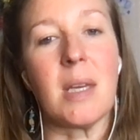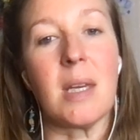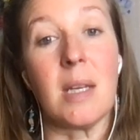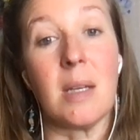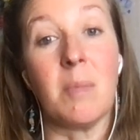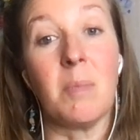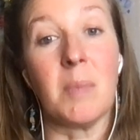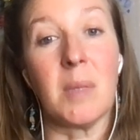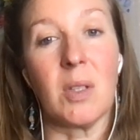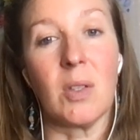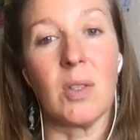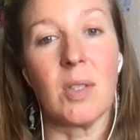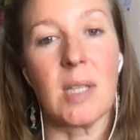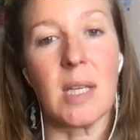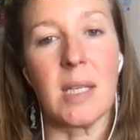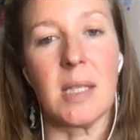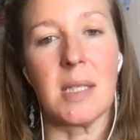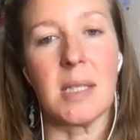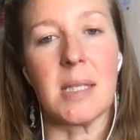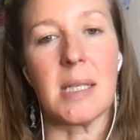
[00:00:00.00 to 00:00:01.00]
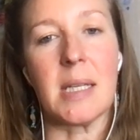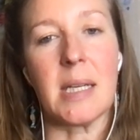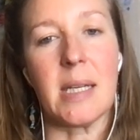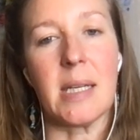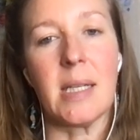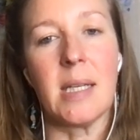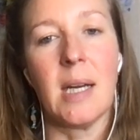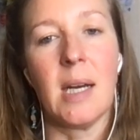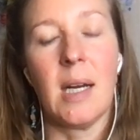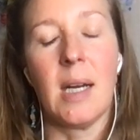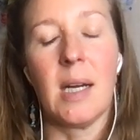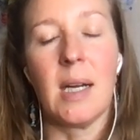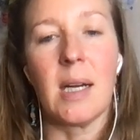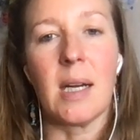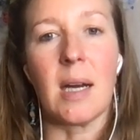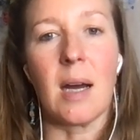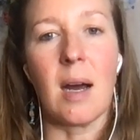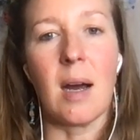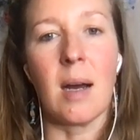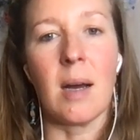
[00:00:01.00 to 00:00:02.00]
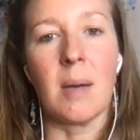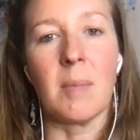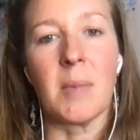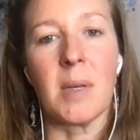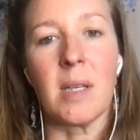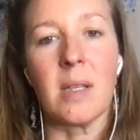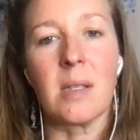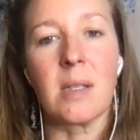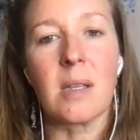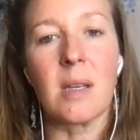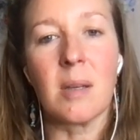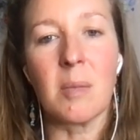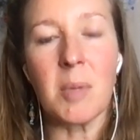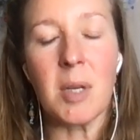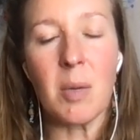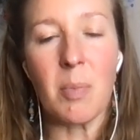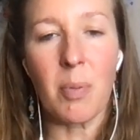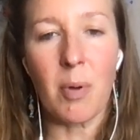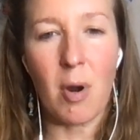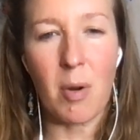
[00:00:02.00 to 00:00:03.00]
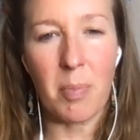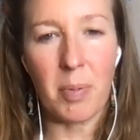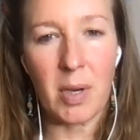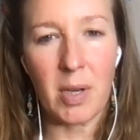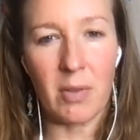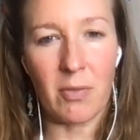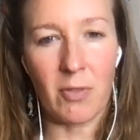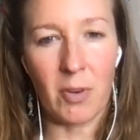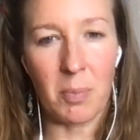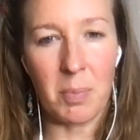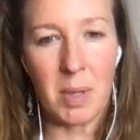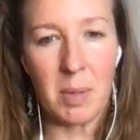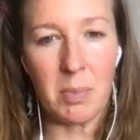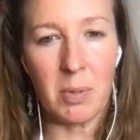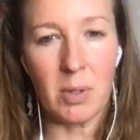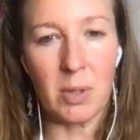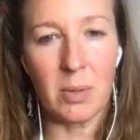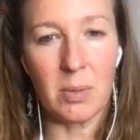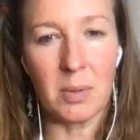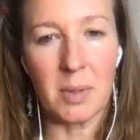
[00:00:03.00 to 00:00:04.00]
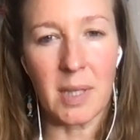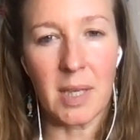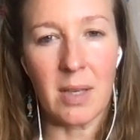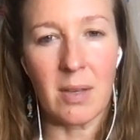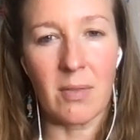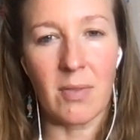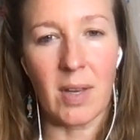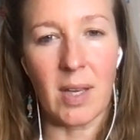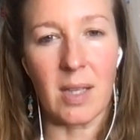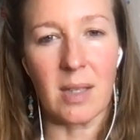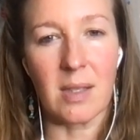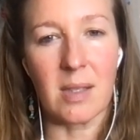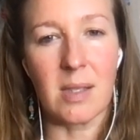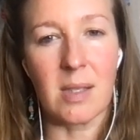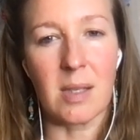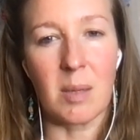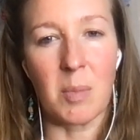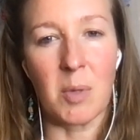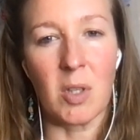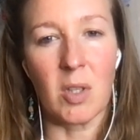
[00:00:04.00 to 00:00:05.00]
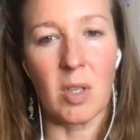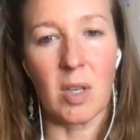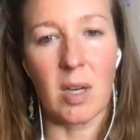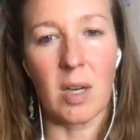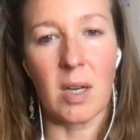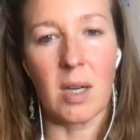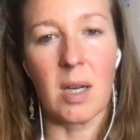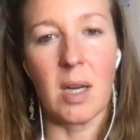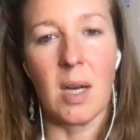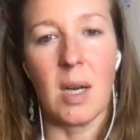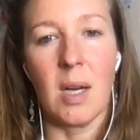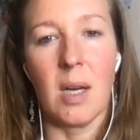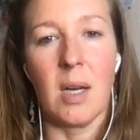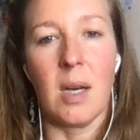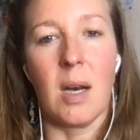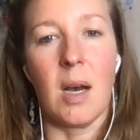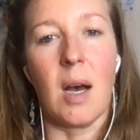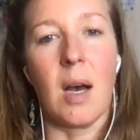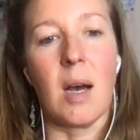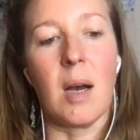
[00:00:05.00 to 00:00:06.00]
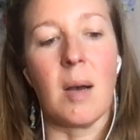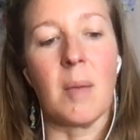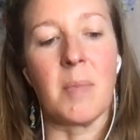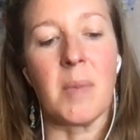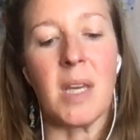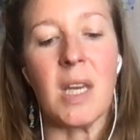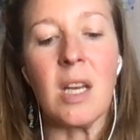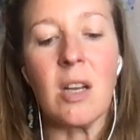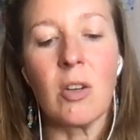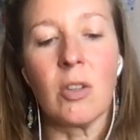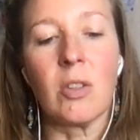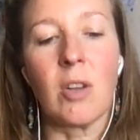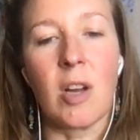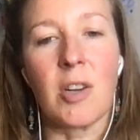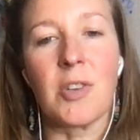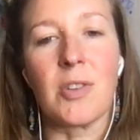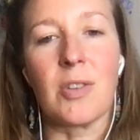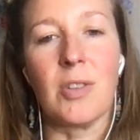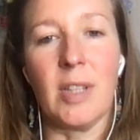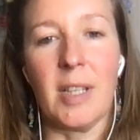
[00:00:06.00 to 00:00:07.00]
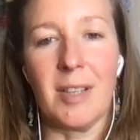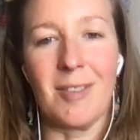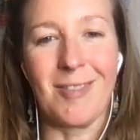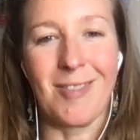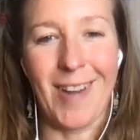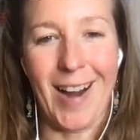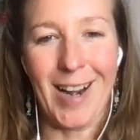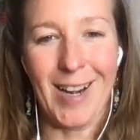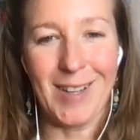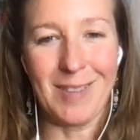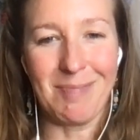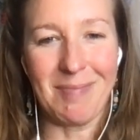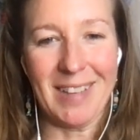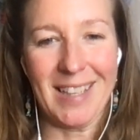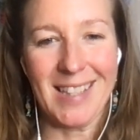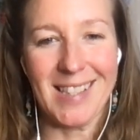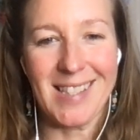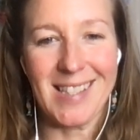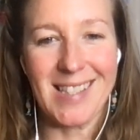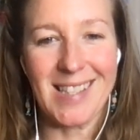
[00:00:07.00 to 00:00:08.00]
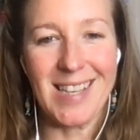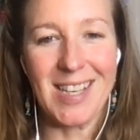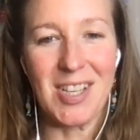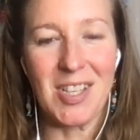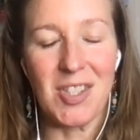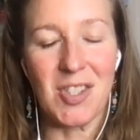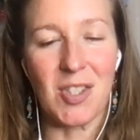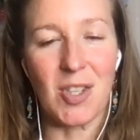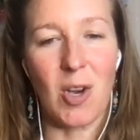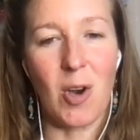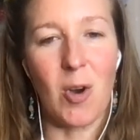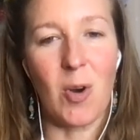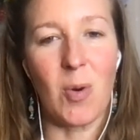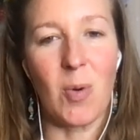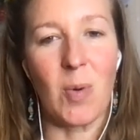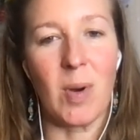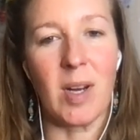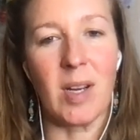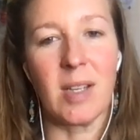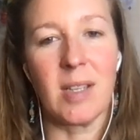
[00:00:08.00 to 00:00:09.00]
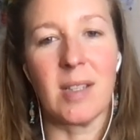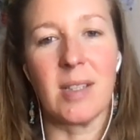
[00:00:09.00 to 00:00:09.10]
in Middle Tennessee, it's going to be appropriate for people who live in similar ecological environments. So,